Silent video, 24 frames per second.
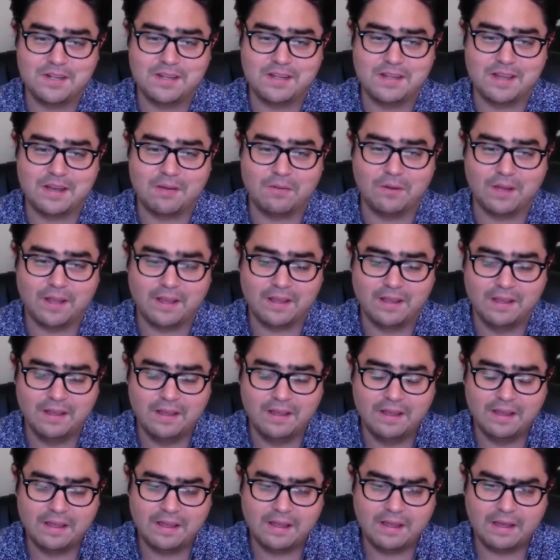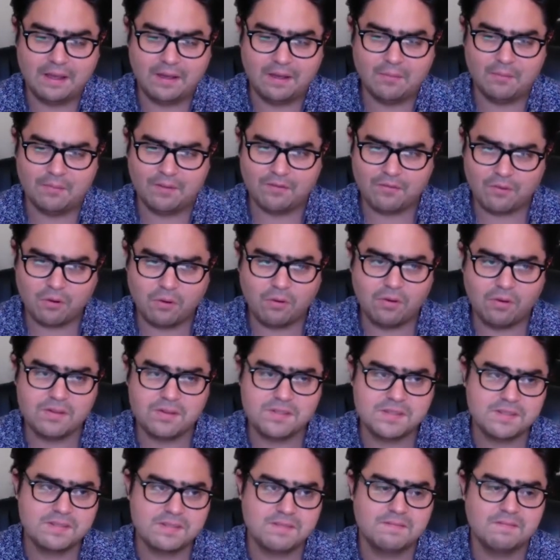in that way. Of
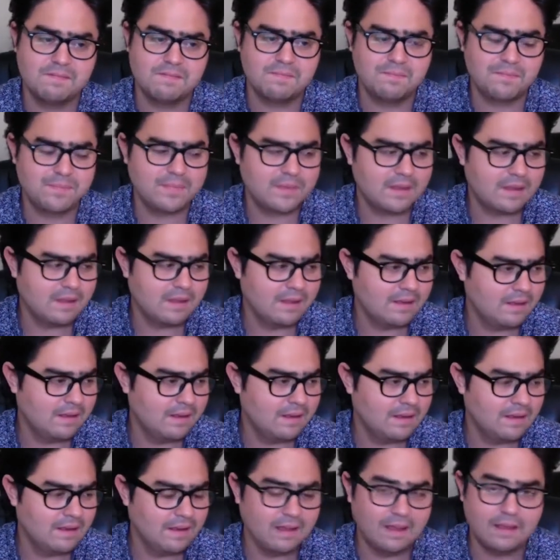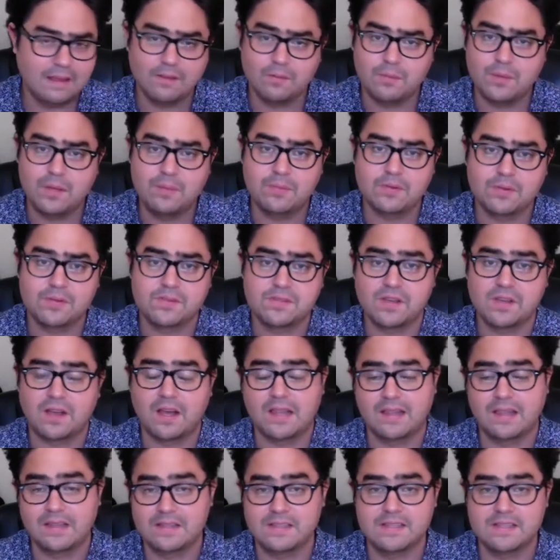course, other people saw
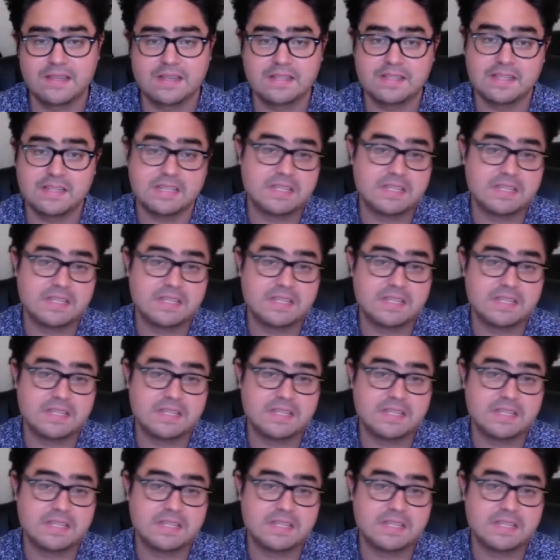this as a